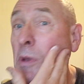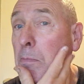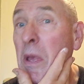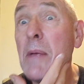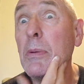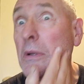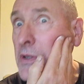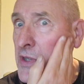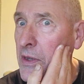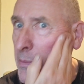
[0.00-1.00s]

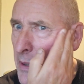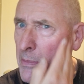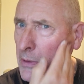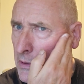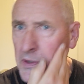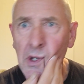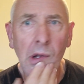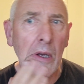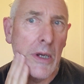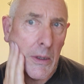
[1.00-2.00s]
people's
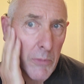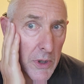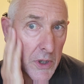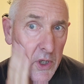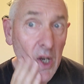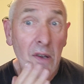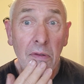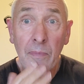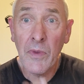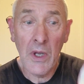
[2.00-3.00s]
pre-shave
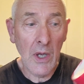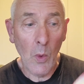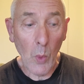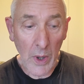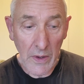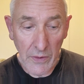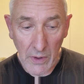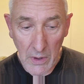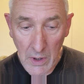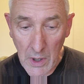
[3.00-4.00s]

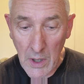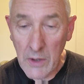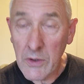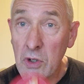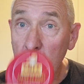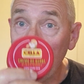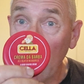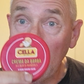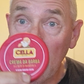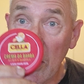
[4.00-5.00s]
with the
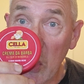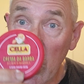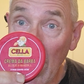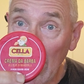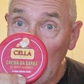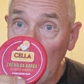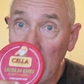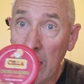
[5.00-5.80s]
trusty Cella.